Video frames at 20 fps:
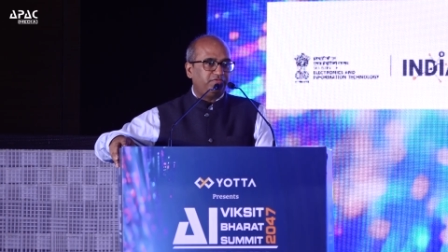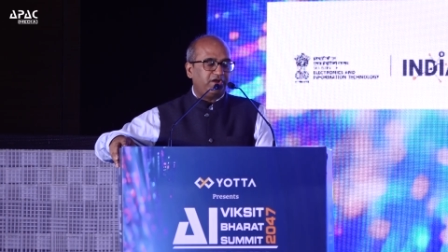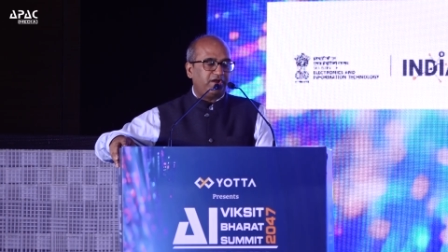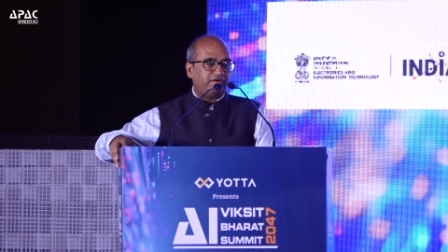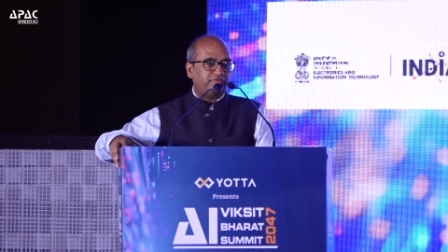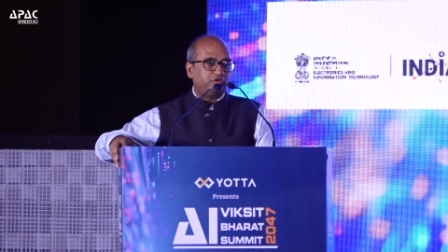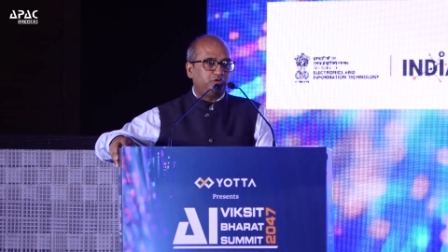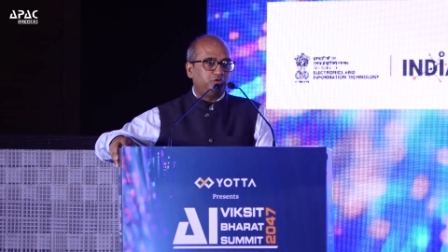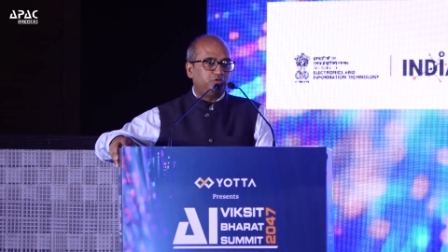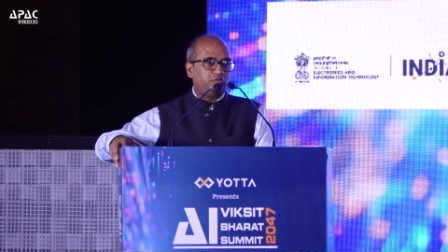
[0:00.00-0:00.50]
we'll
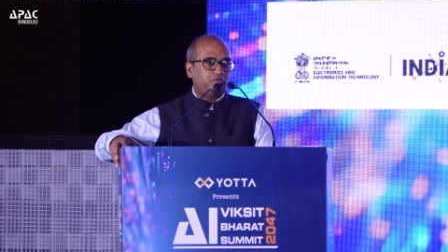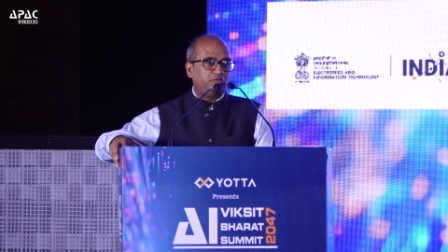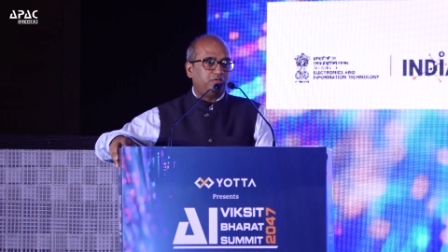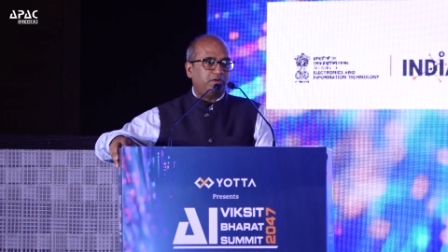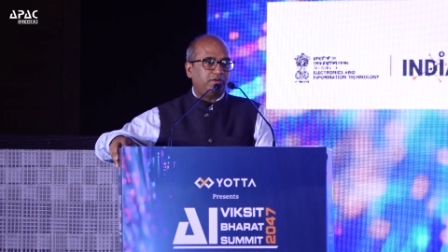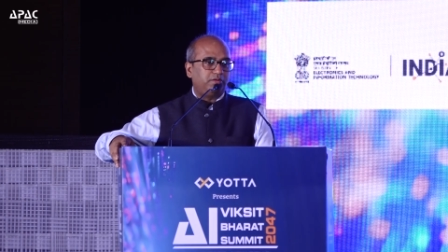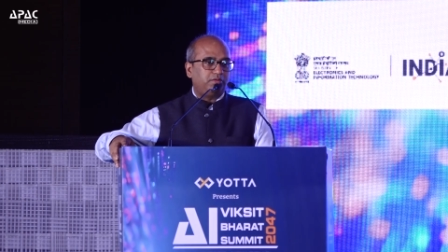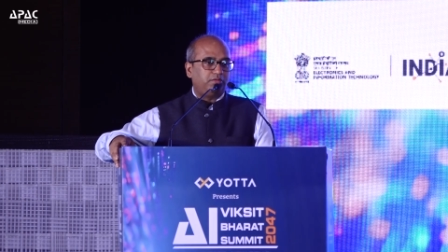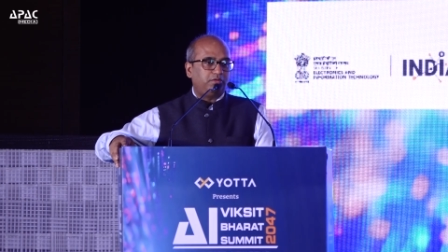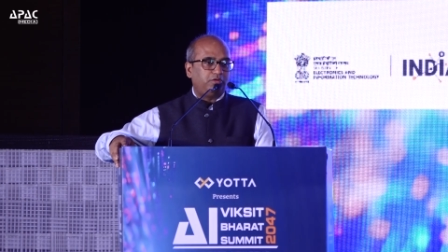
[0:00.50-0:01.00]
have to do
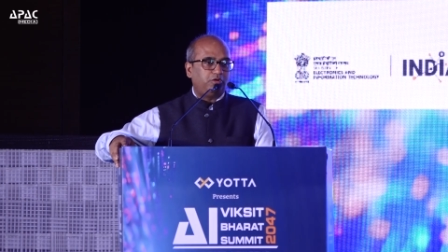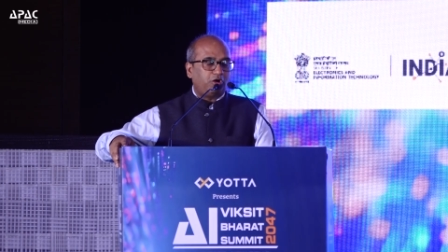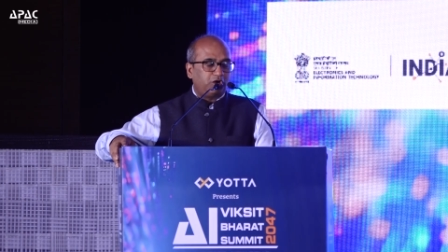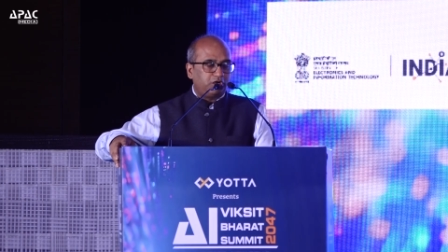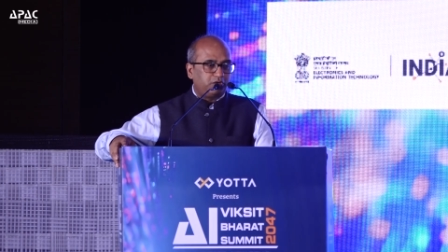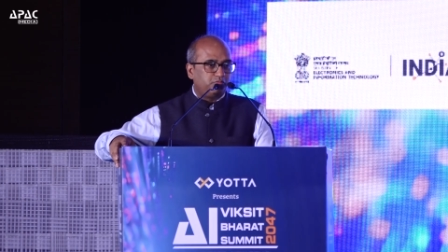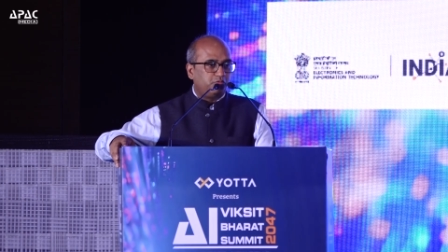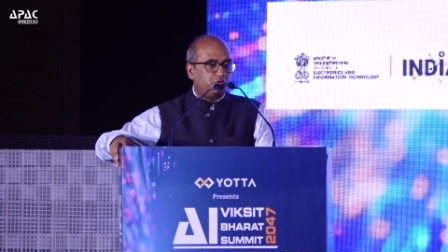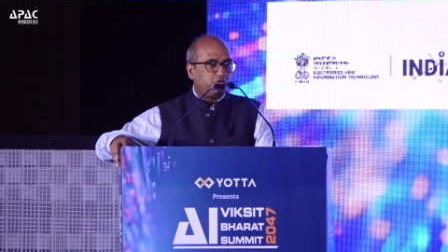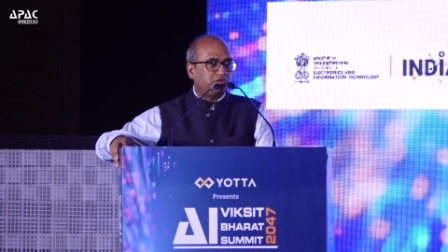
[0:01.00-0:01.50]
a lot
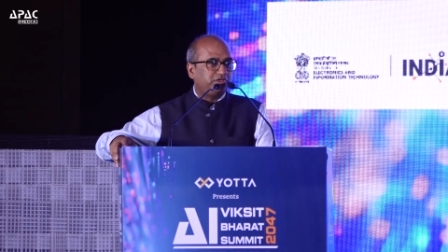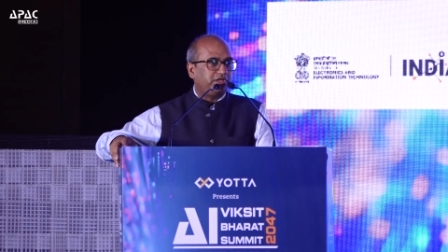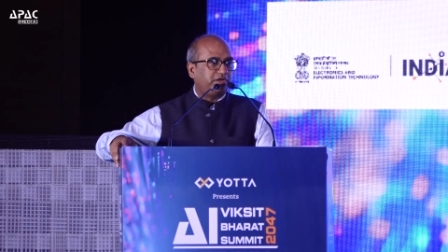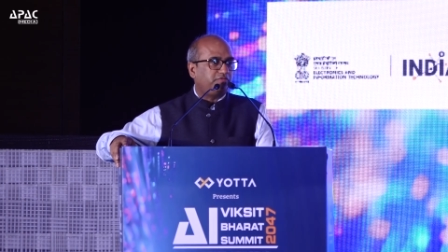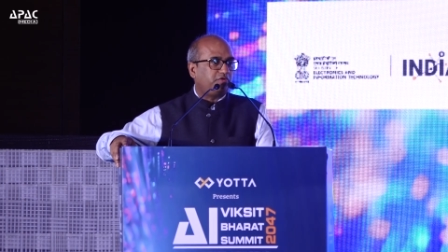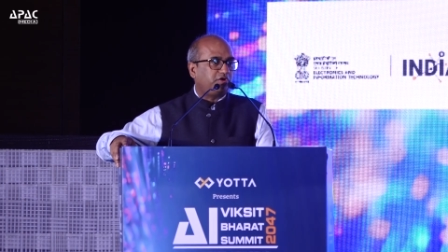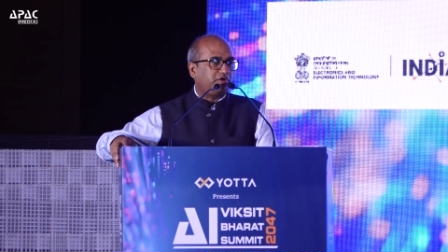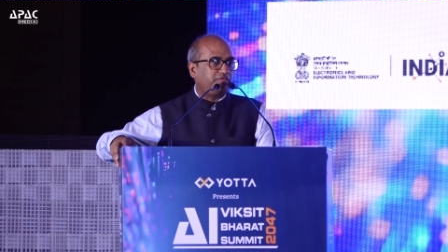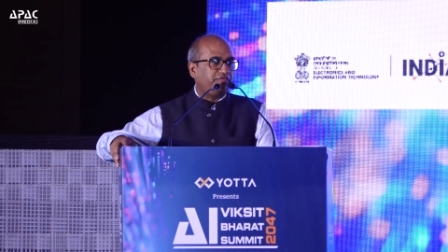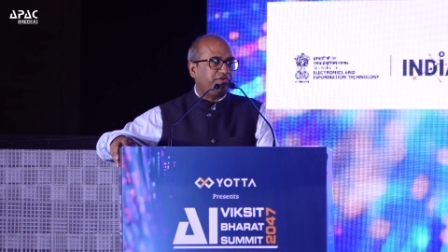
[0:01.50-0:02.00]
more
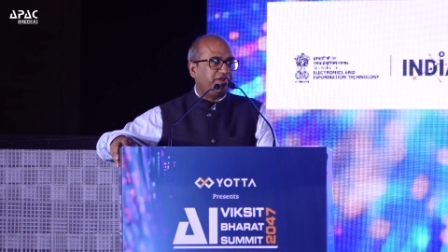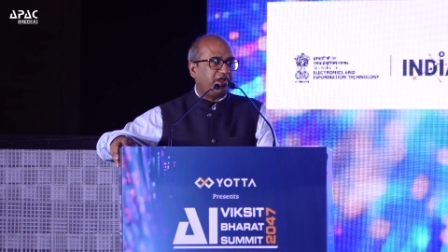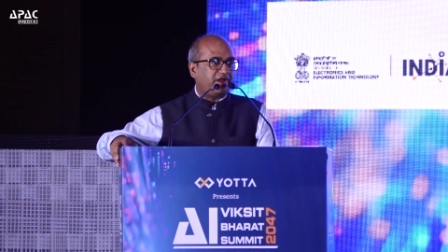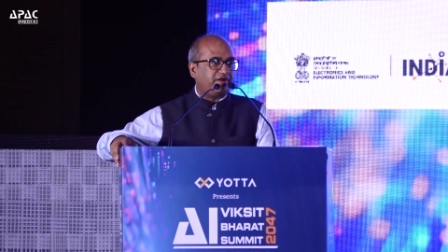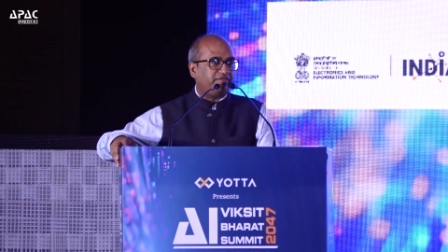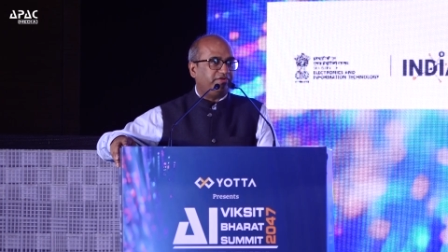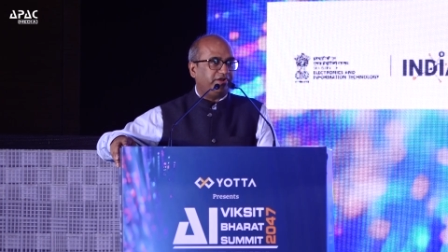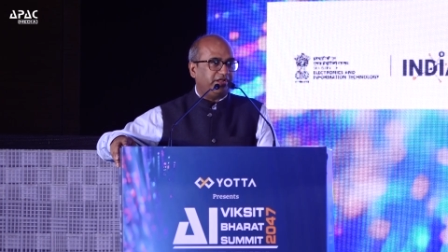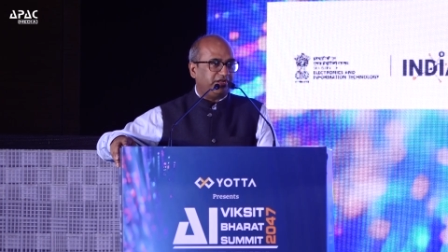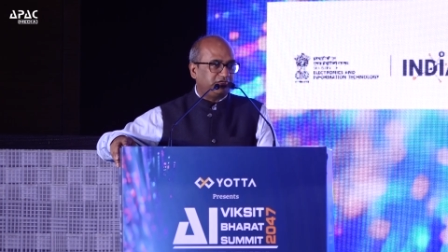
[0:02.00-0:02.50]
than what we
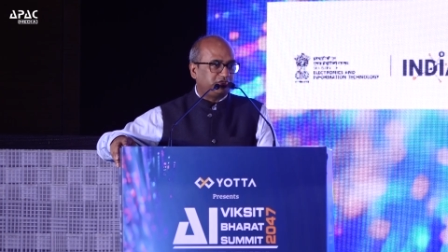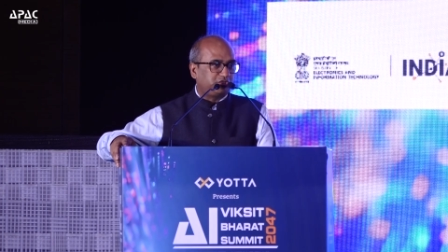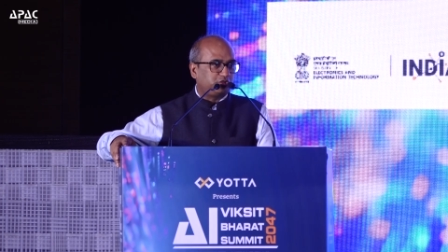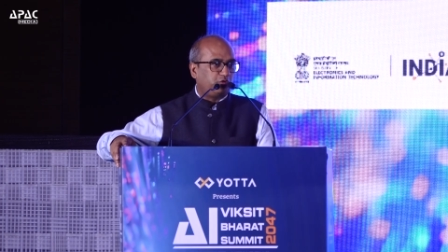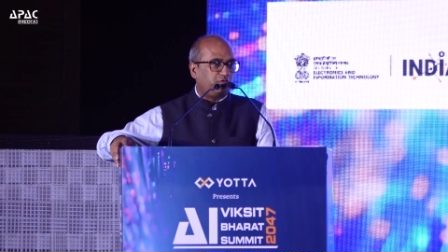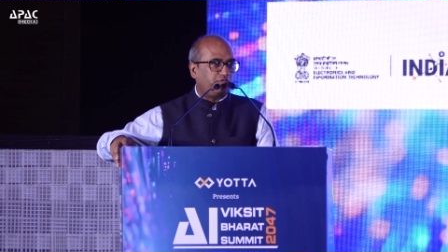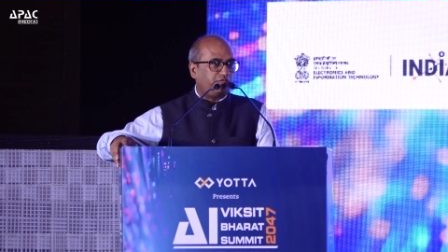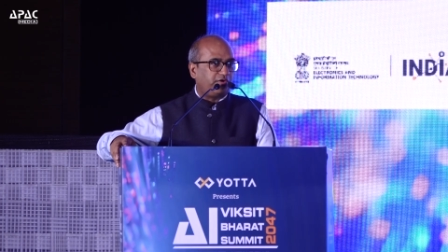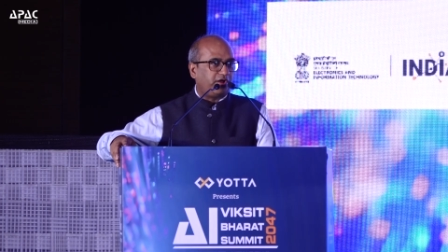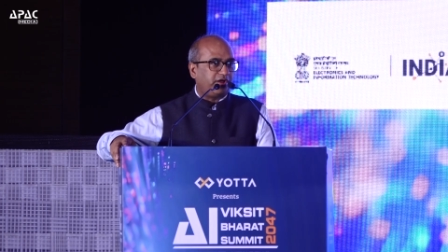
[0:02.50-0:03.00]
have done
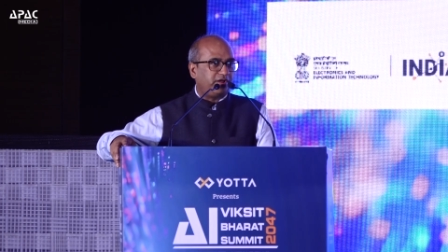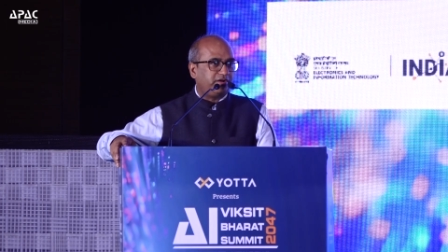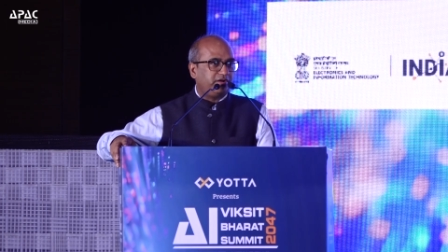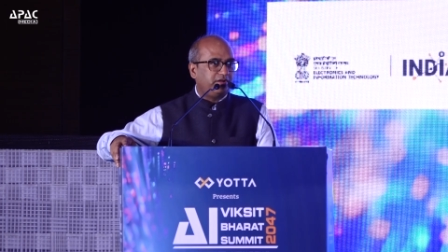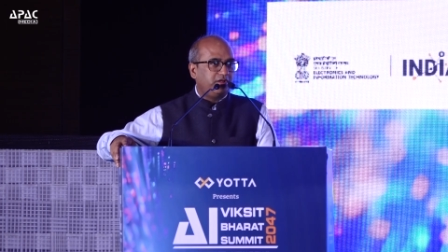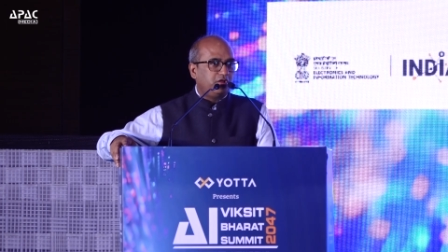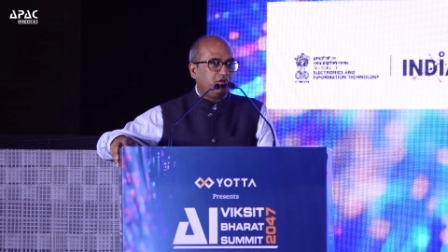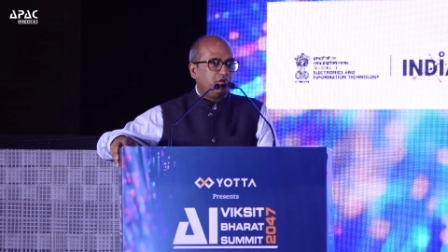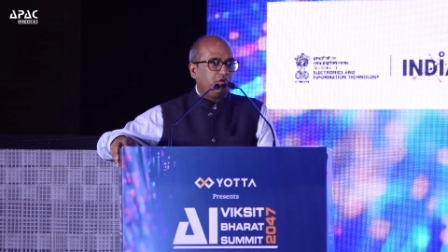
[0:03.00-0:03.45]
so far.